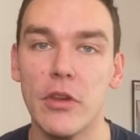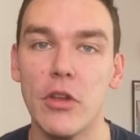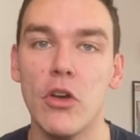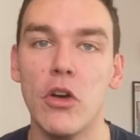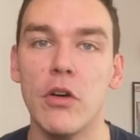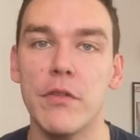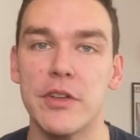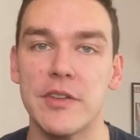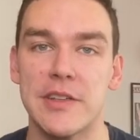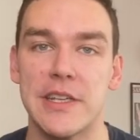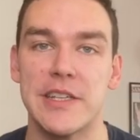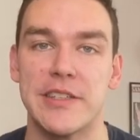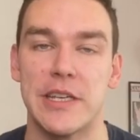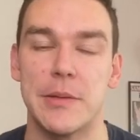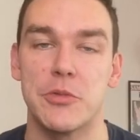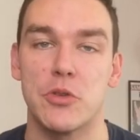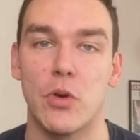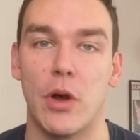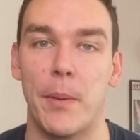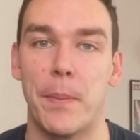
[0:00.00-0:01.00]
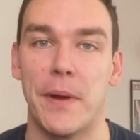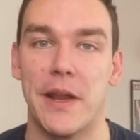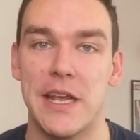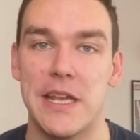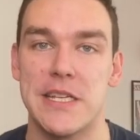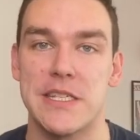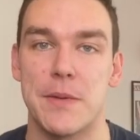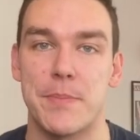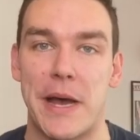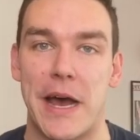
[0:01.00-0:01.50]
obviously seems quite
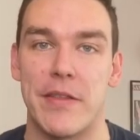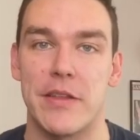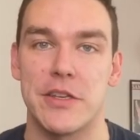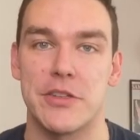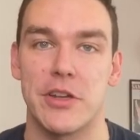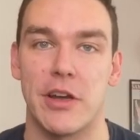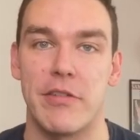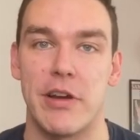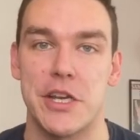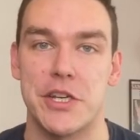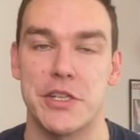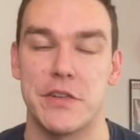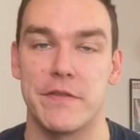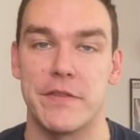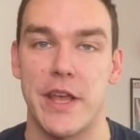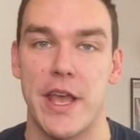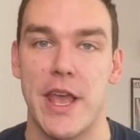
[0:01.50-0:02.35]
pleased about this direction of the